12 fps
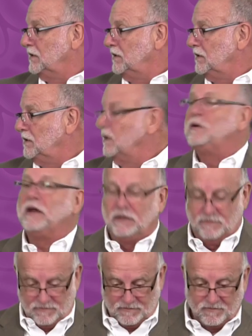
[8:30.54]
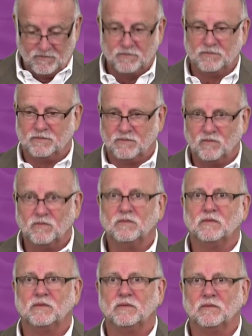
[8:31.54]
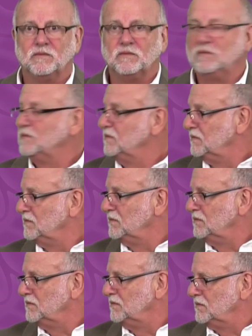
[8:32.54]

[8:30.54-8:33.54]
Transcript: This person isn't speaking.